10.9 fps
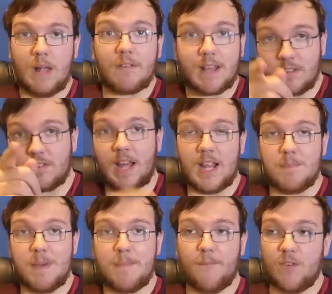I'll get to that in a
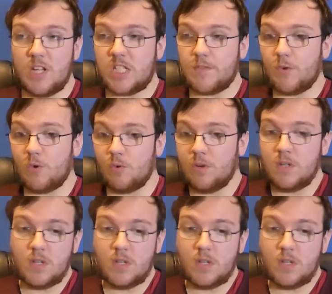bit, but first of all,